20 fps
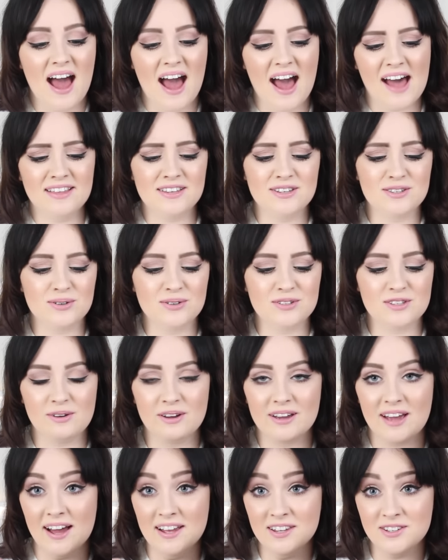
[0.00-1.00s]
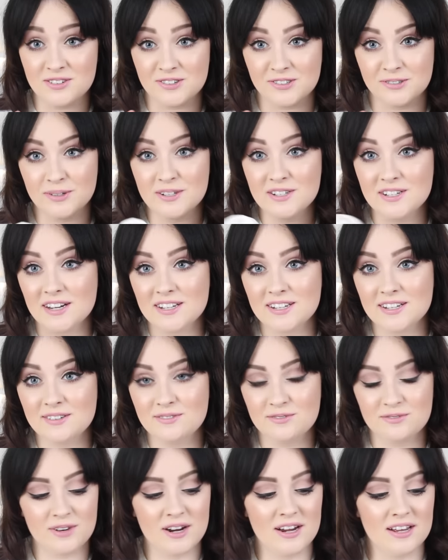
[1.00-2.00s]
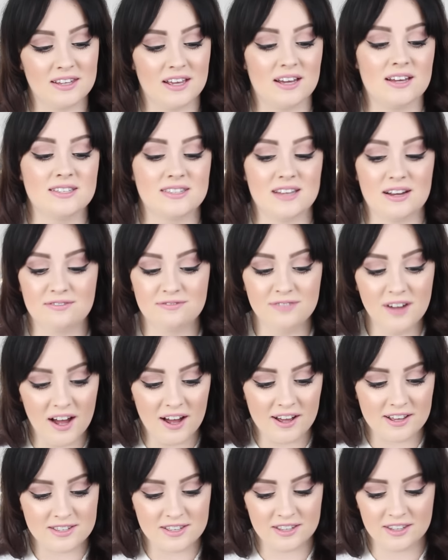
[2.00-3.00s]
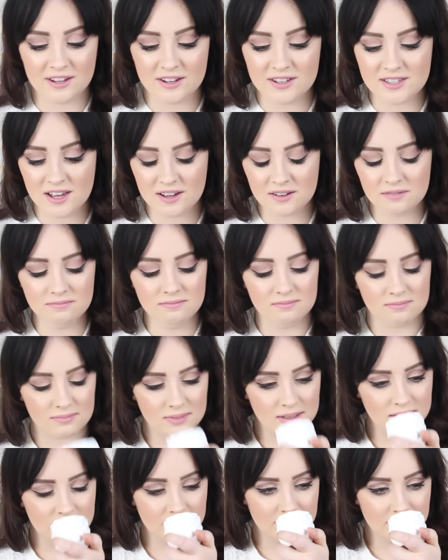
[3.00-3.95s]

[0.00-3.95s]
and it's also a candle, which I didn't realise at first, and then I was like, hmm,